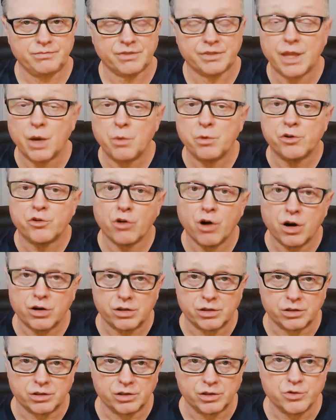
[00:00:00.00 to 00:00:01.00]
They would draw
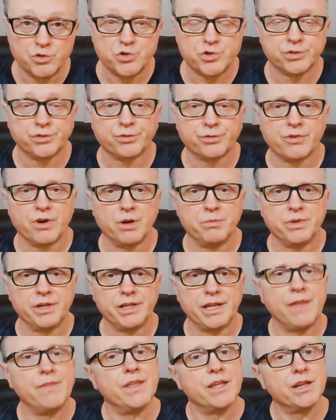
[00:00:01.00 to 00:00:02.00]
conclusions from it
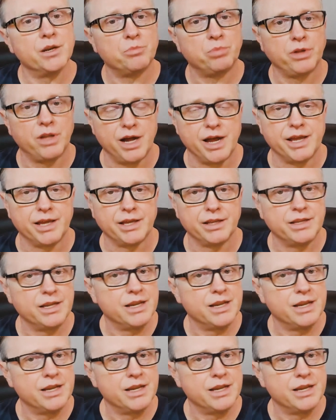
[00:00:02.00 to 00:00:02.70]
and then apply it.